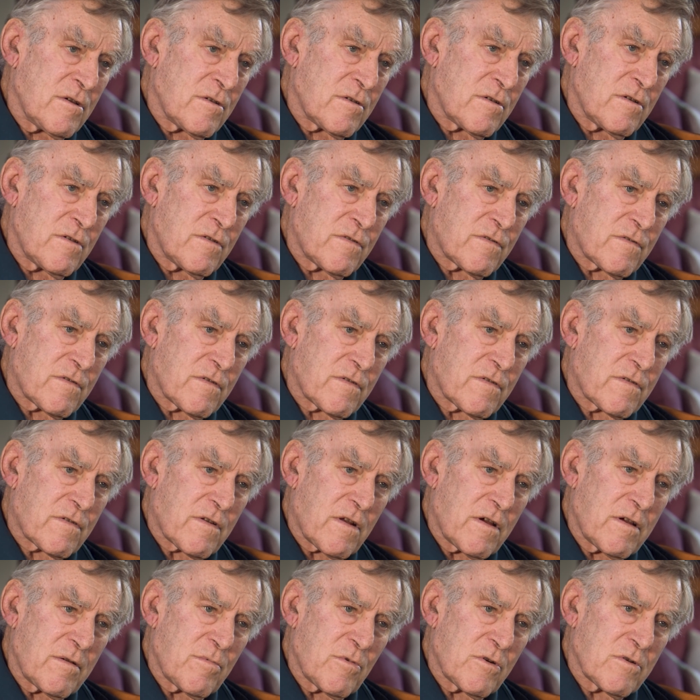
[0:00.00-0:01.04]
used the
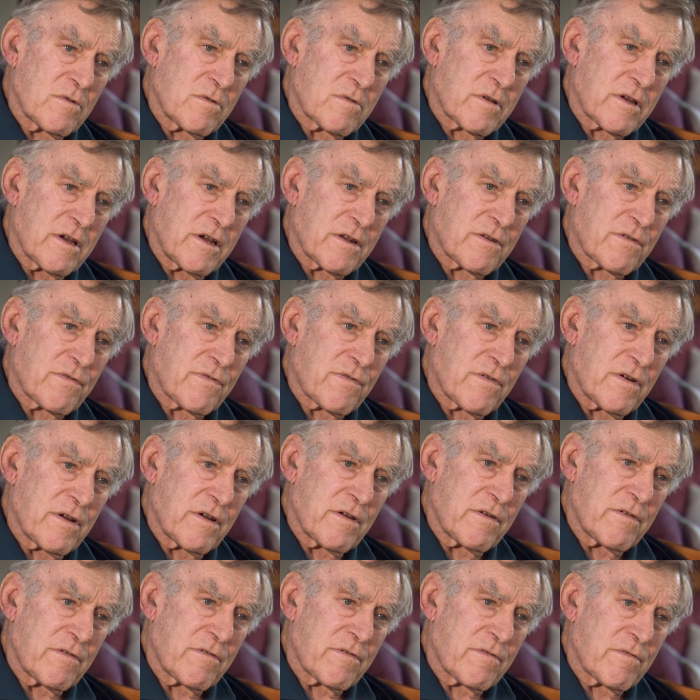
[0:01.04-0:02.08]
same old
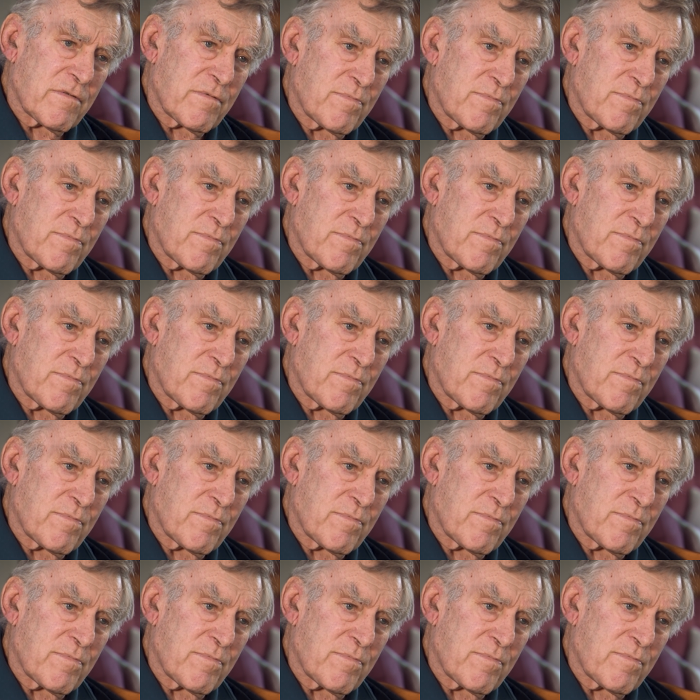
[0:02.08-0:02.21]
catchphrase,